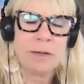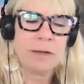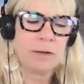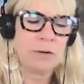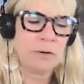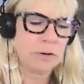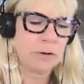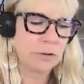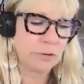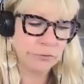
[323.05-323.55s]
Uh,
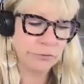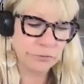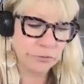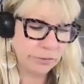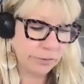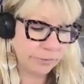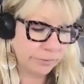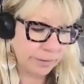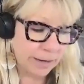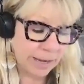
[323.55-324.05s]
her
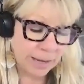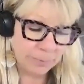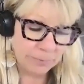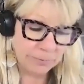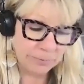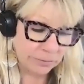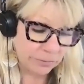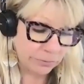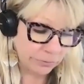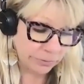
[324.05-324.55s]
culture has
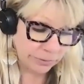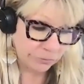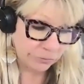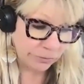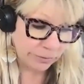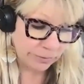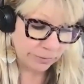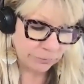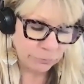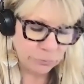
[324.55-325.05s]
absolutely
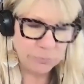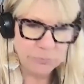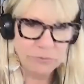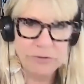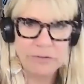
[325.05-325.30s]
transformed.